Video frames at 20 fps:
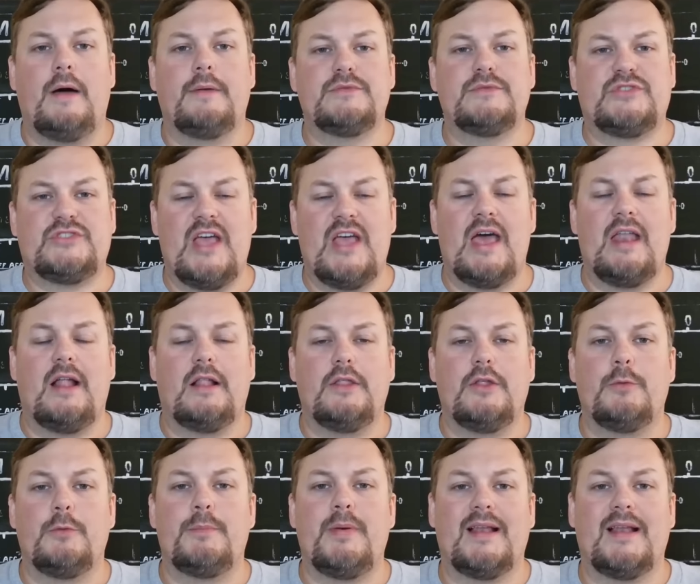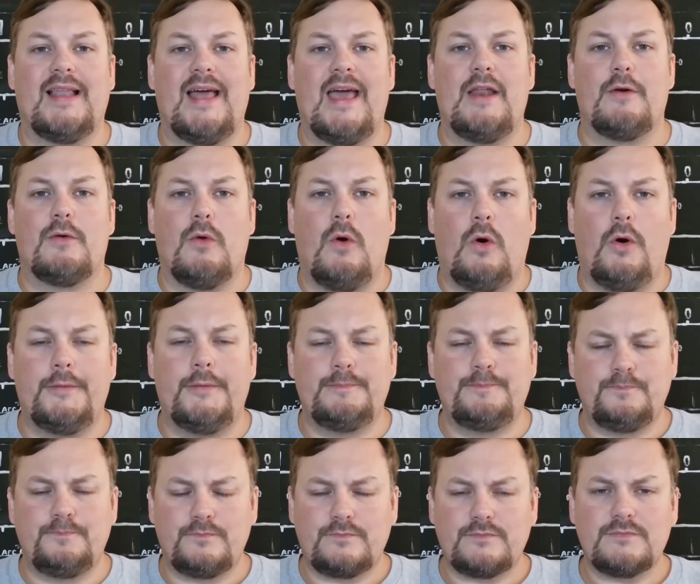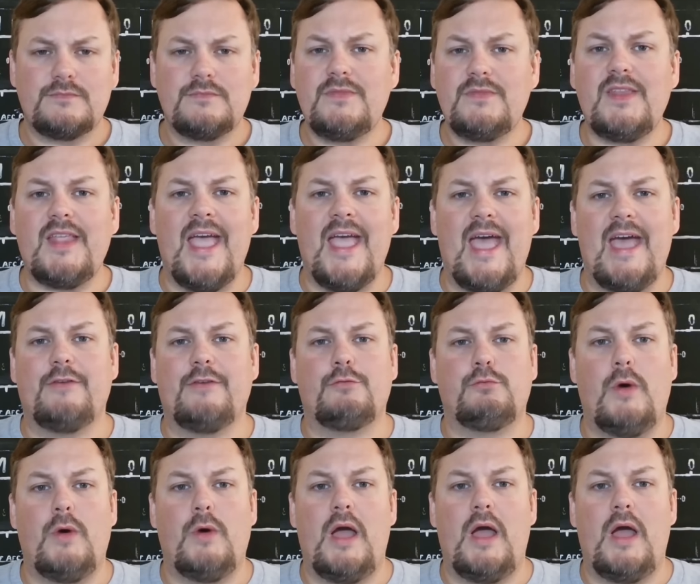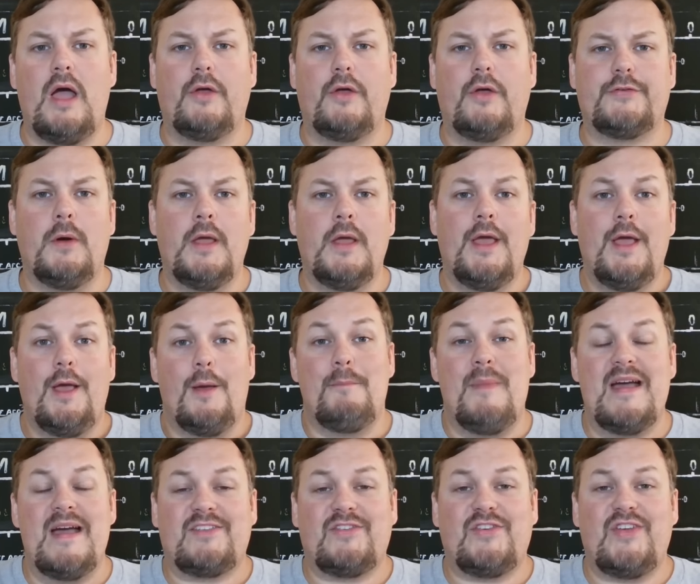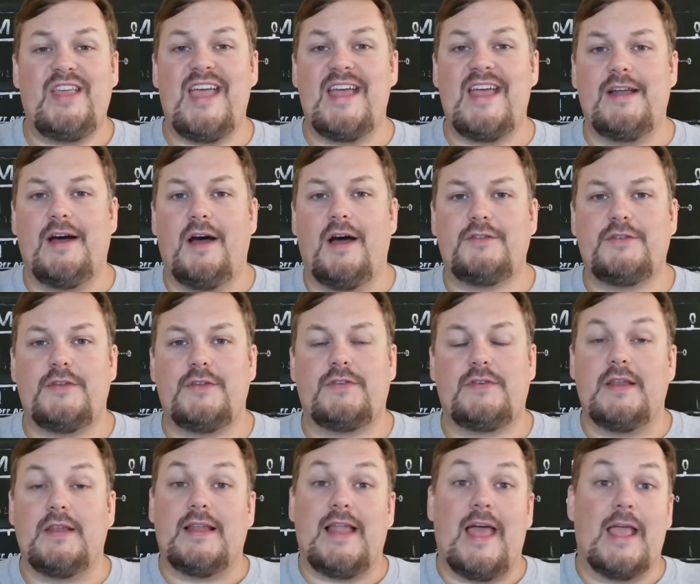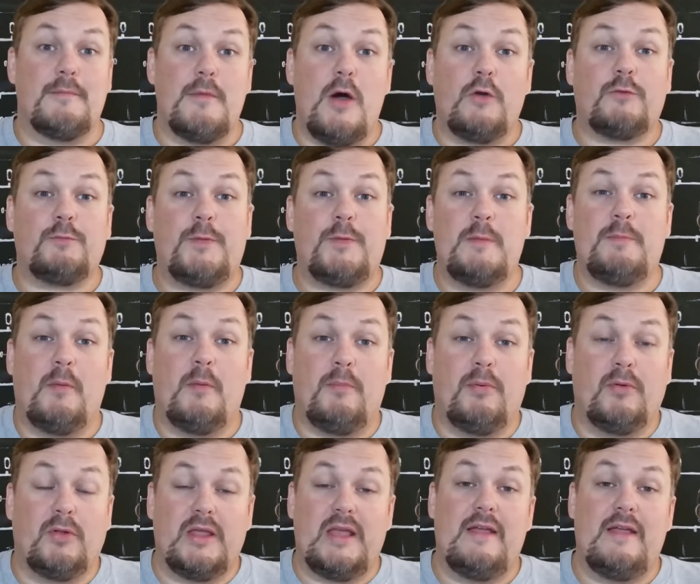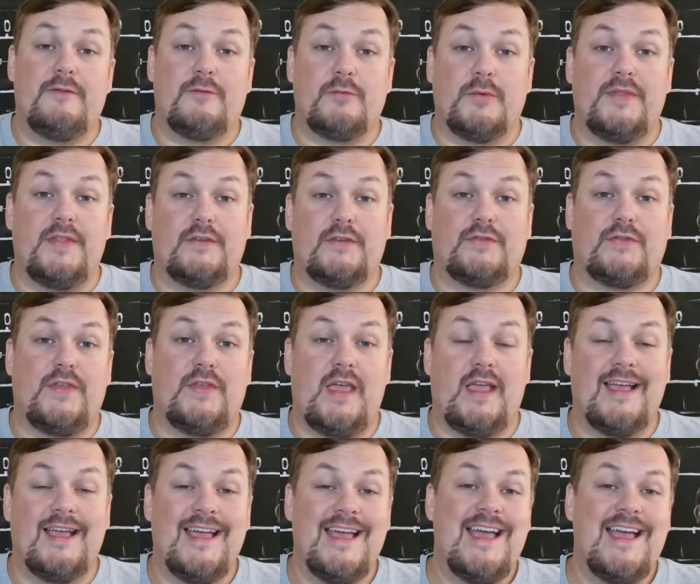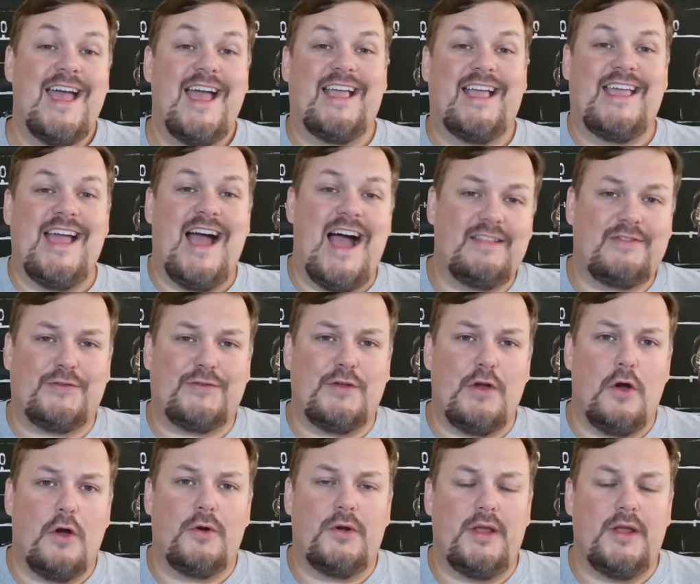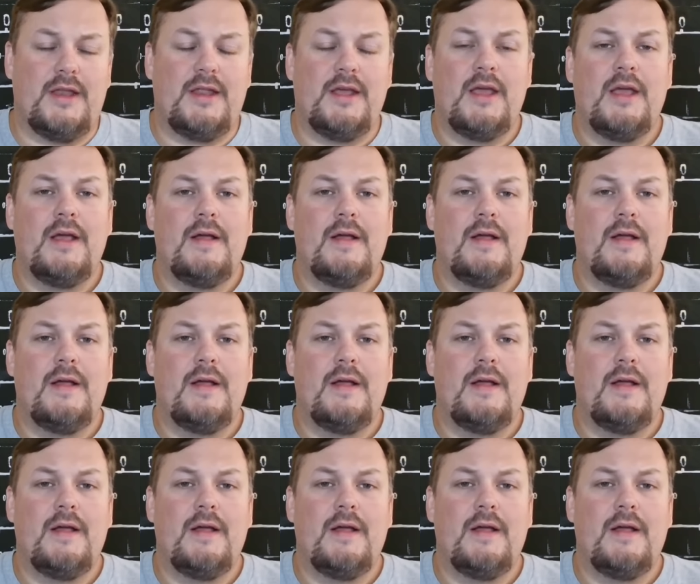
set a little bit later on as well. So Mechie and Hutchinson, like most people believed when this thing got started,